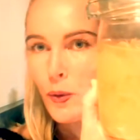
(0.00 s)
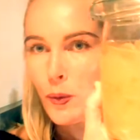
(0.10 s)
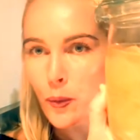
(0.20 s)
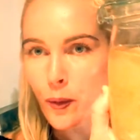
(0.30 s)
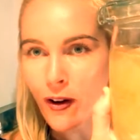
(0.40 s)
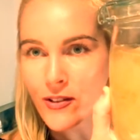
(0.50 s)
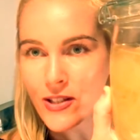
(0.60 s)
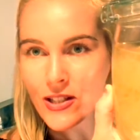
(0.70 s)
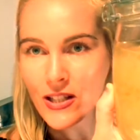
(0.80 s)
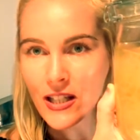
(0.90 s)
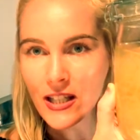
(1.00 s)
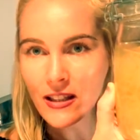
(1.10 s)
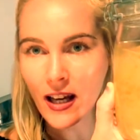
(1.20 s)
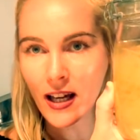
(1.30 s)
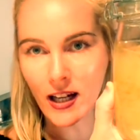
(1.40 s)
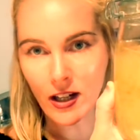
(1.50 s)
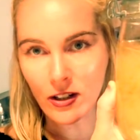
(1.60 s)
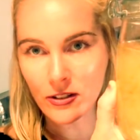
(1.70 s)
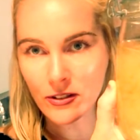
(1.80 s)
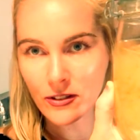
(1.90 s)
what in the
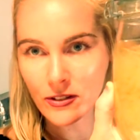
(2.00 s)
hell?